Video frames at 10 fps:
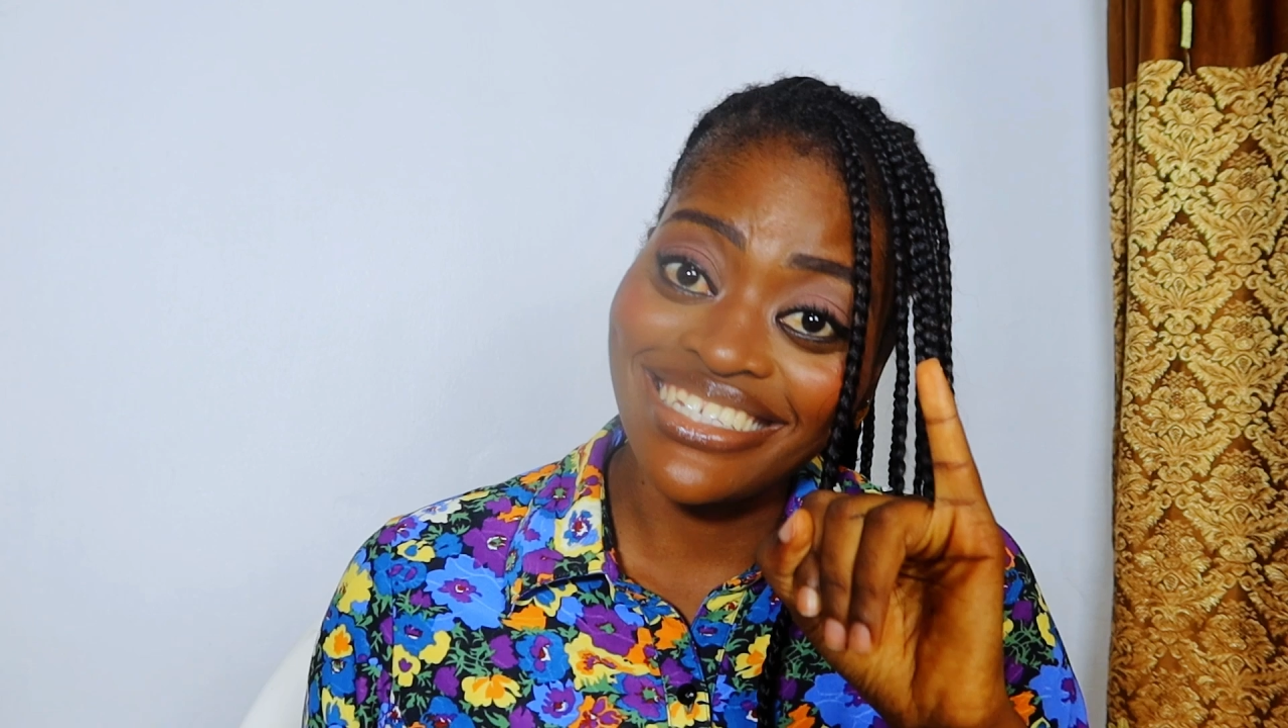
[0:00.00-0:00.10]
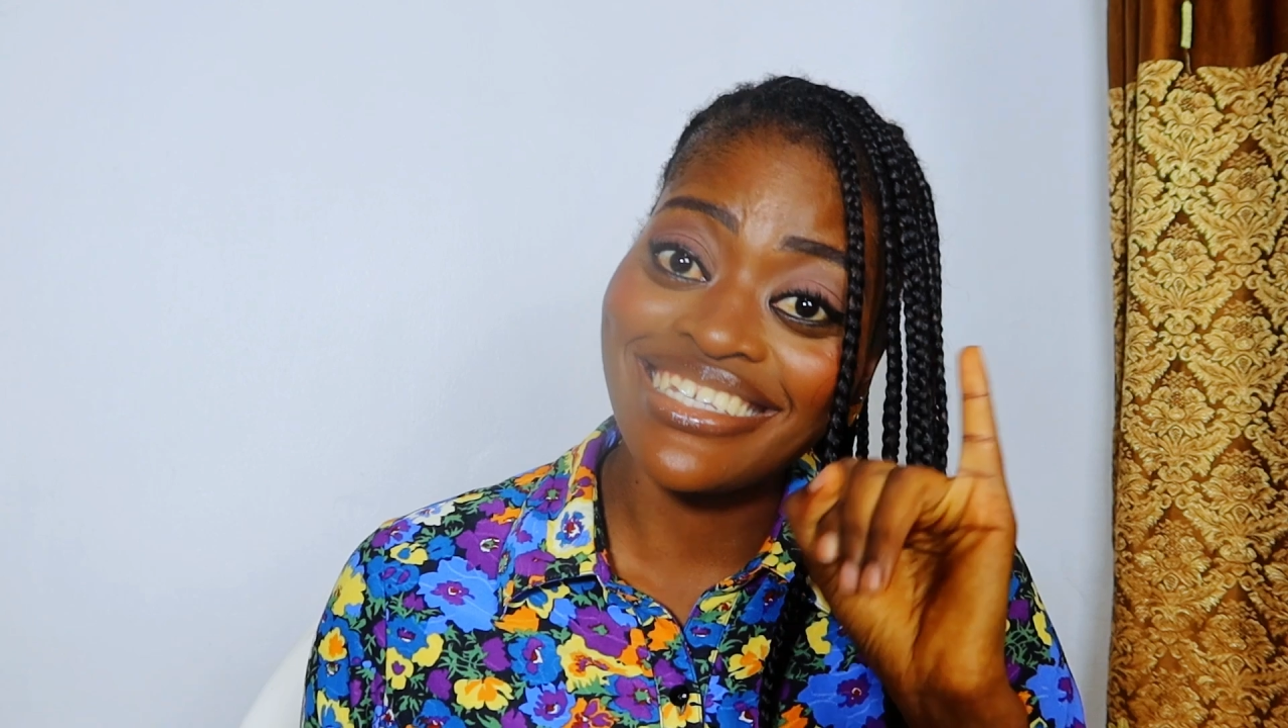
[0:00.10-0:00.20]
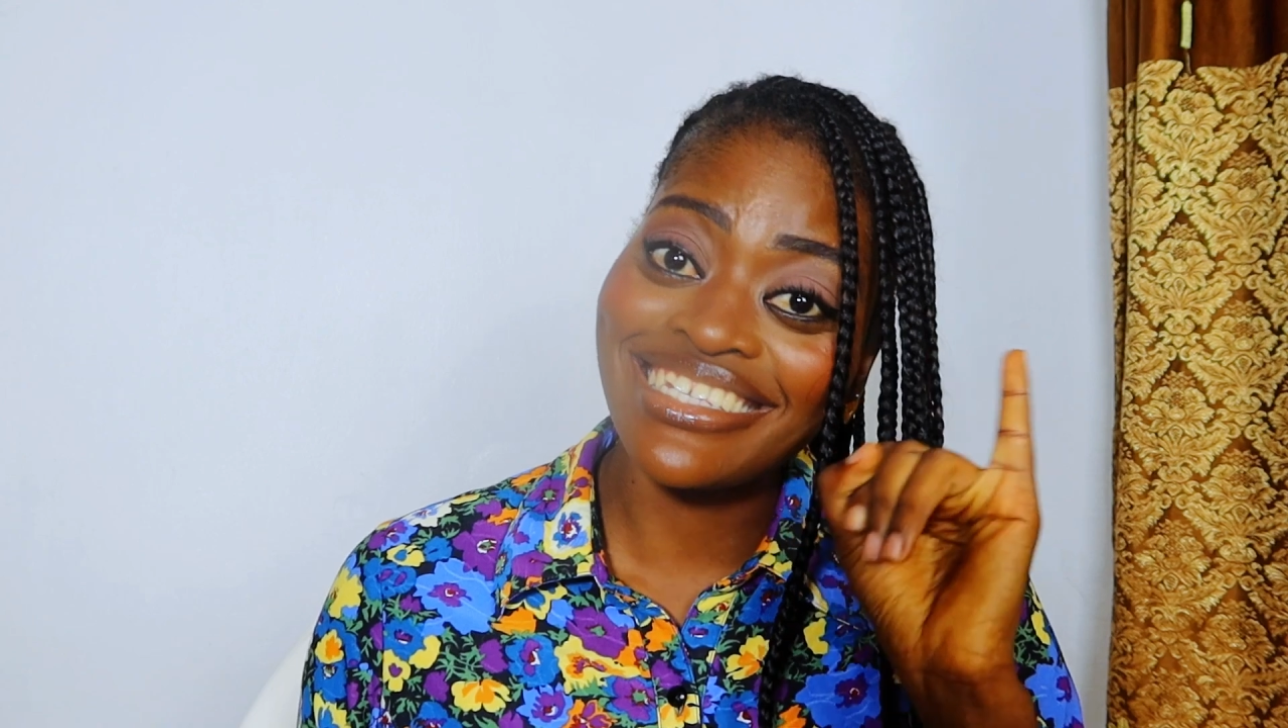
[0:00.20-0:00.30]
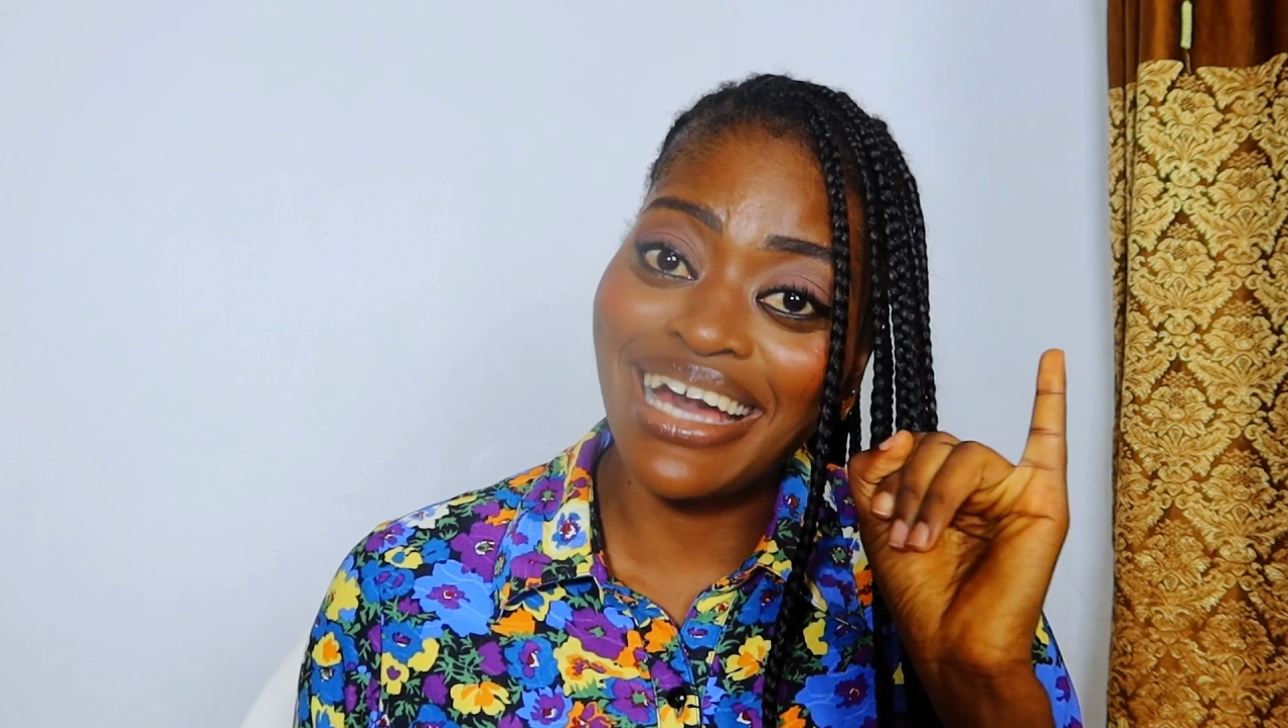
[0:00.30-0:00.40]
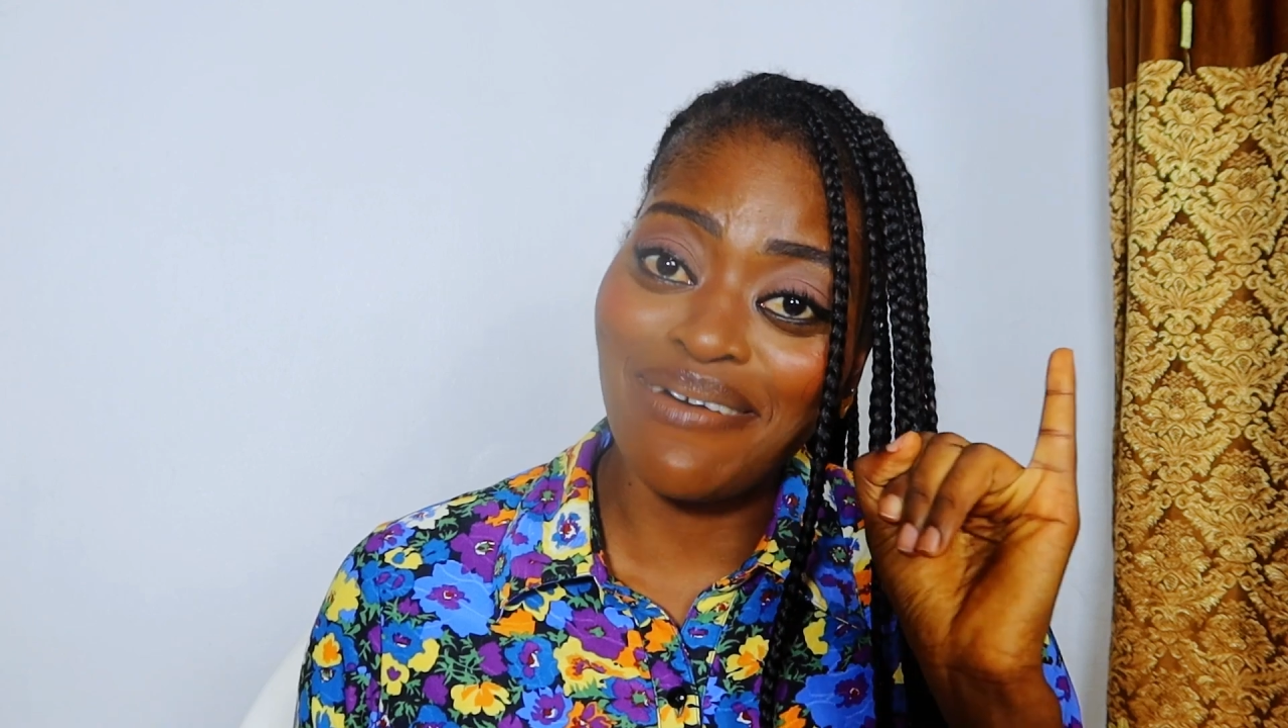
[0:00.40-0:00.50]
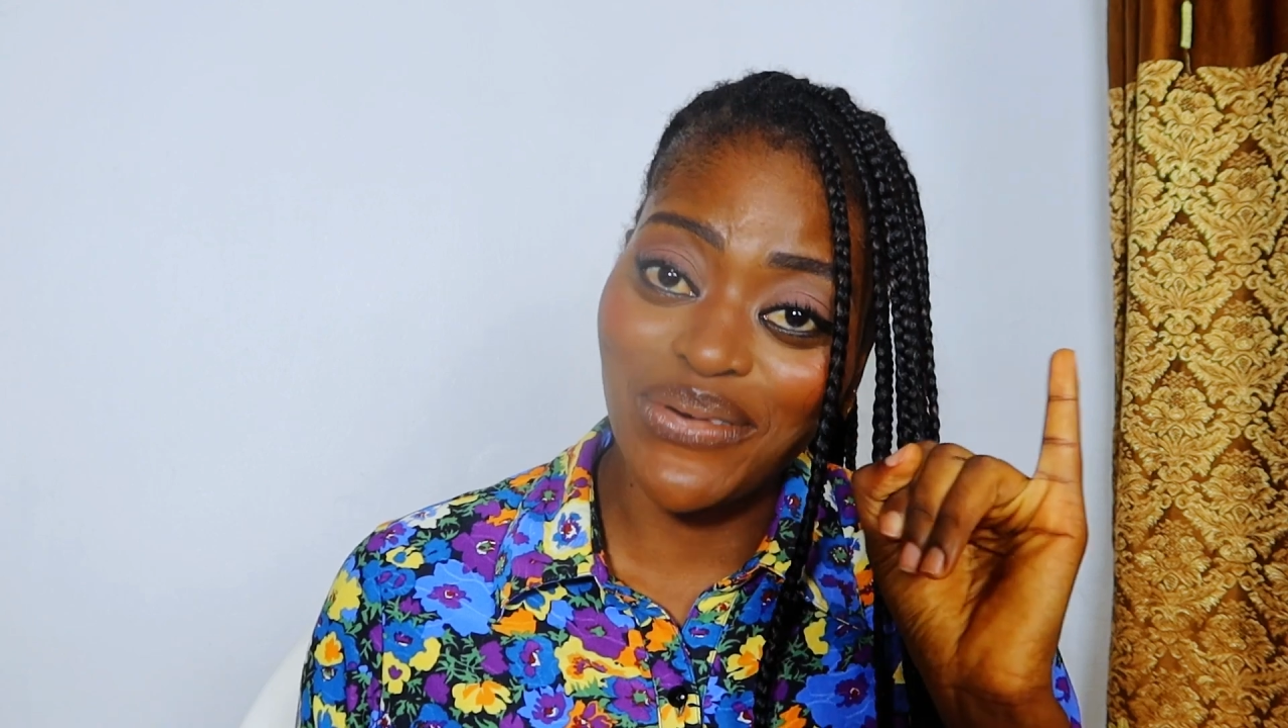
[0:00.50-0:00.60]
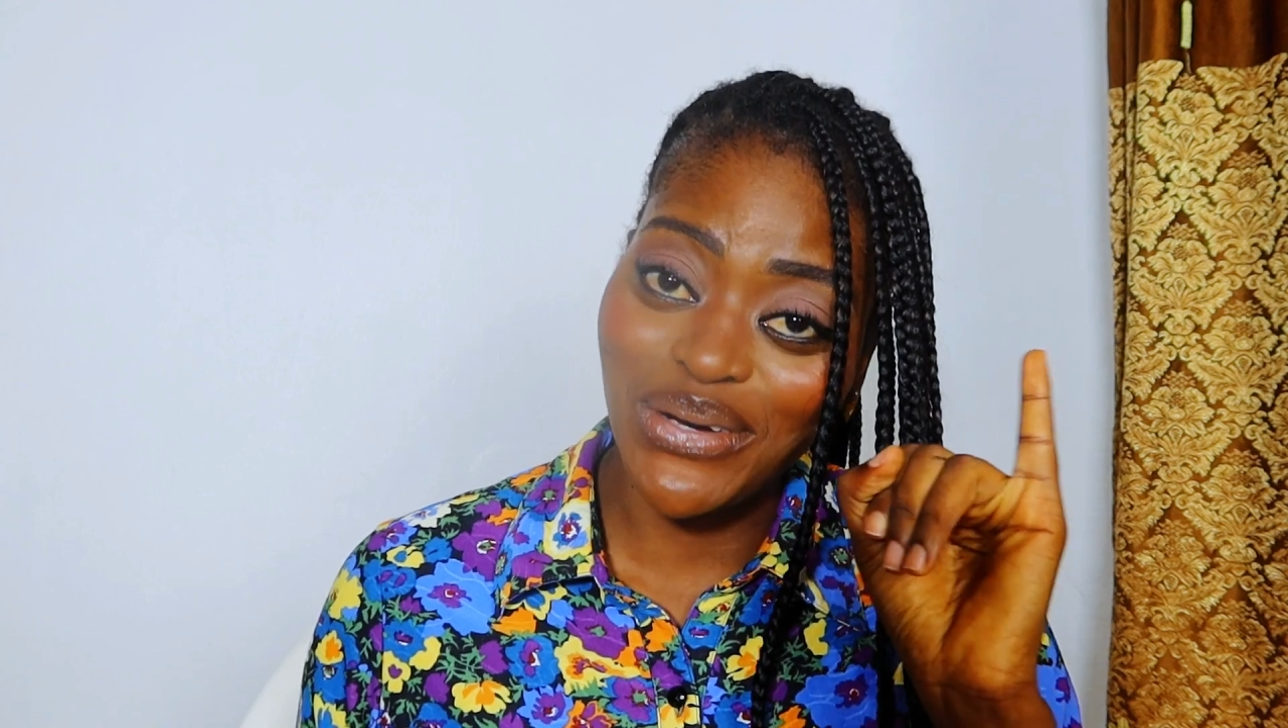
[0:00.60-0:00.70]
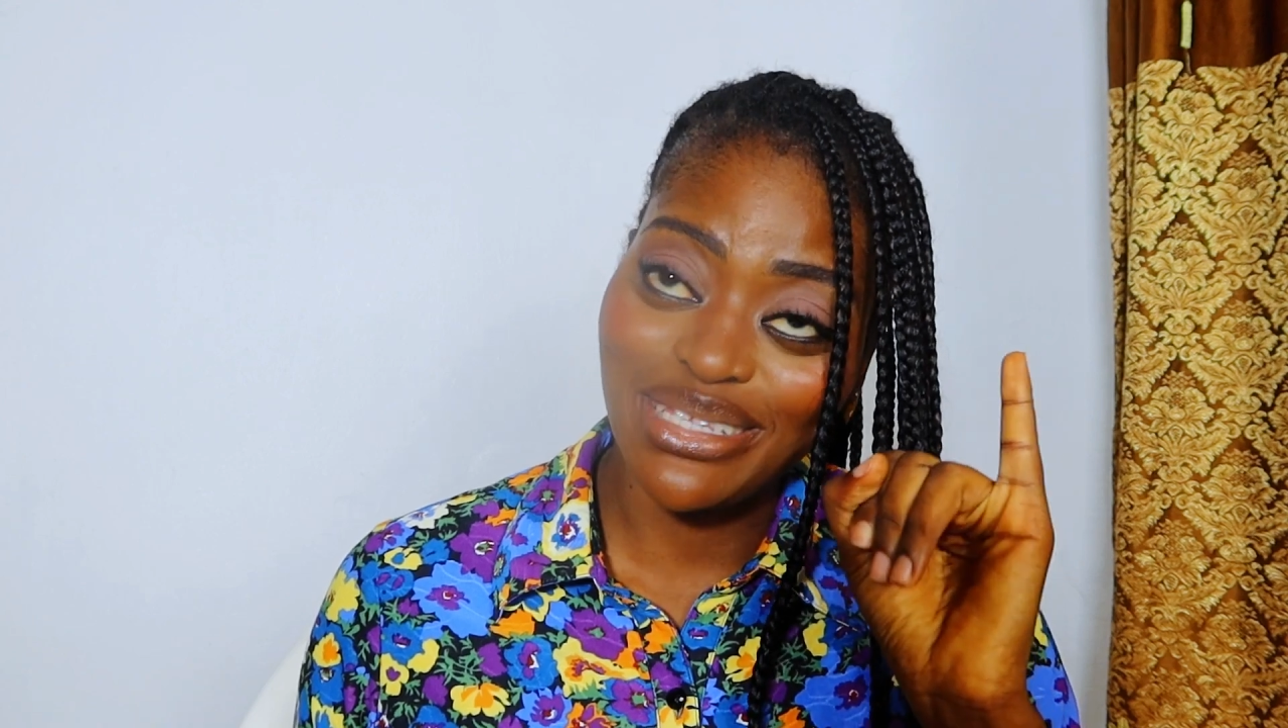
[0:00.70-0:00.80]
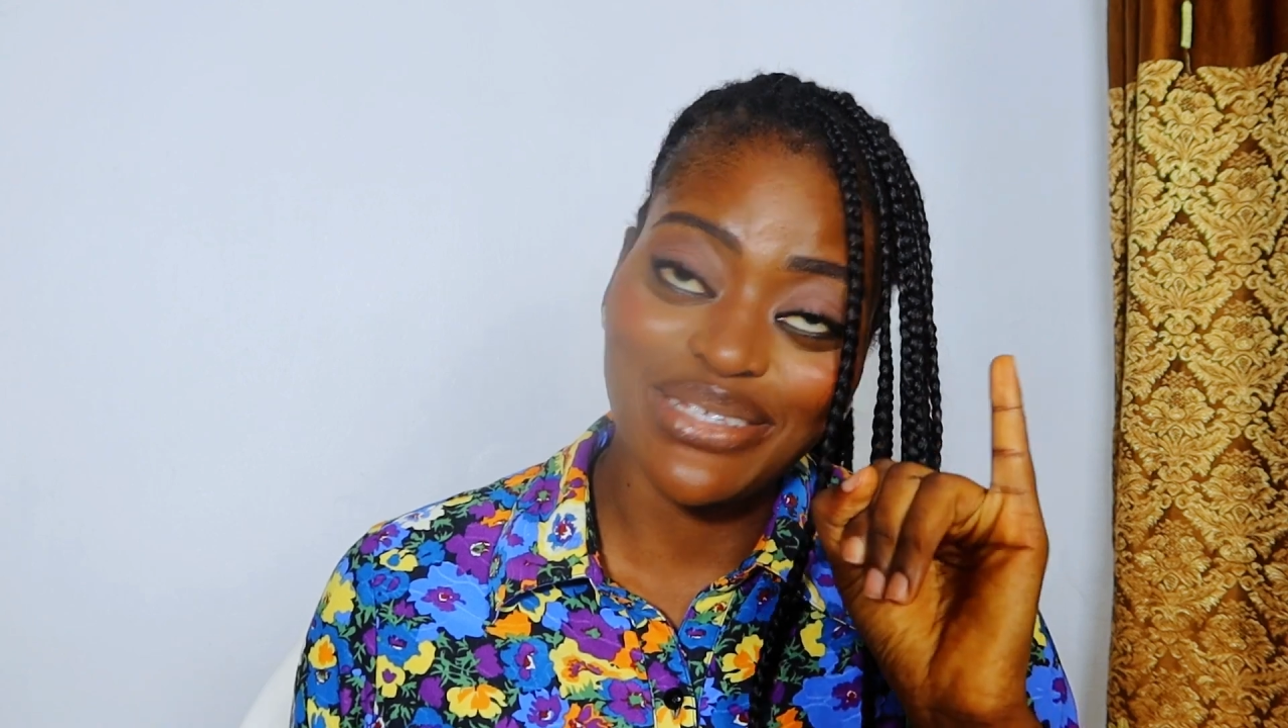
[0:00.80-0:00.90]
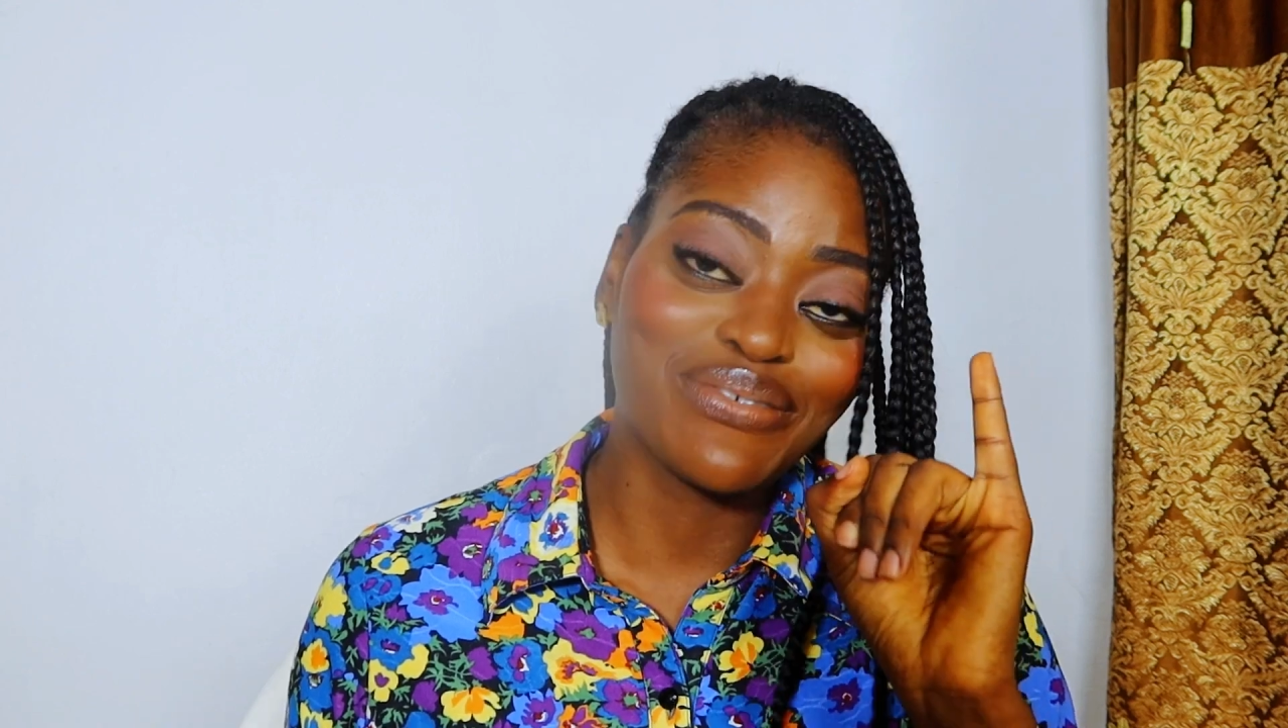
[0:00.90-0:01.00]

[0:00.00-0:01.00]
is CapCut.